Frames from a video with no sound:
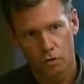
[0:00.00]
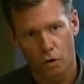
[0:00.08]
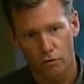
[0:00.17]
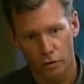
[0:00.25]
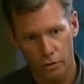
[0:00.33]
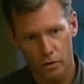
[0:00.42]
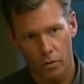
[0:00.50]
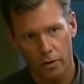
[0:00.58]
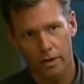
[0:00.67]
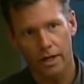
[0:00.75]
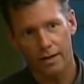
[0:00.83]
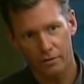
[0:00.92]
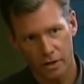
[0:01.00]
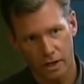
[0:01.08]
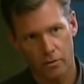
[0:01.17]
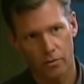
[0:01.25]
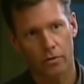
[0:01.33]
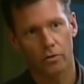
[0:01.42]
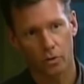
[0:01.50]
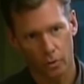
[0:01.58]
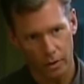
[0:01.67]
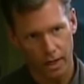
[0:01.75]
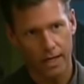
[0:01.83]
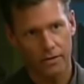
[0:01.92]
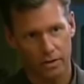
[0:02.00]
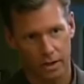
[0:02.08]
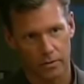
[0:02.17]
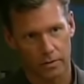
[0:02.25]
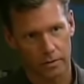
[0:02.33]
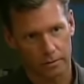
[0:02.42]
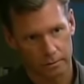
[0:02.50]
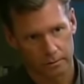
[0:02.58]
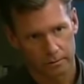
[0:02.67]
So if she was willing to have sex with you, you would have had sex with her.